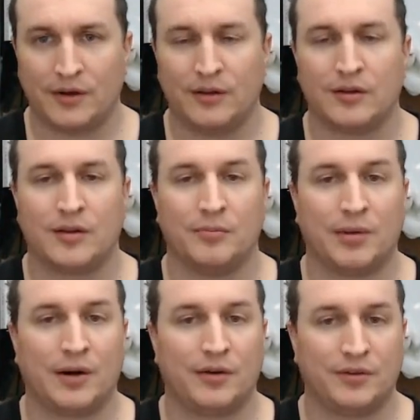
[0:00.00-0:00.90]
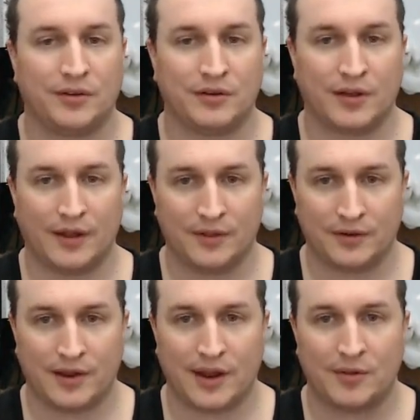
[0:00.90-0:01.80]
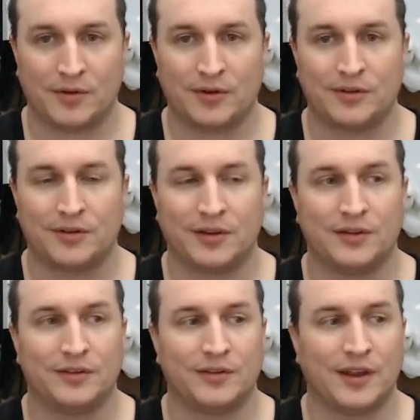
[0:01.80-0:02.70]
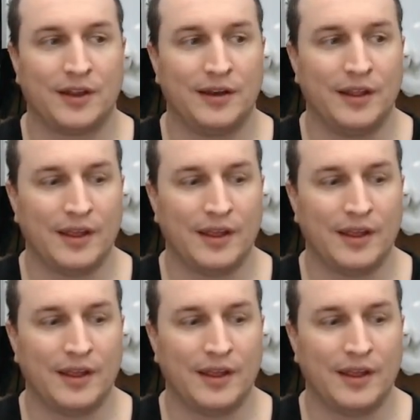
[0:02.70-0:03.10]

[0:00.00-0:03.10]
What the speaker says: in comparison to other cameras and said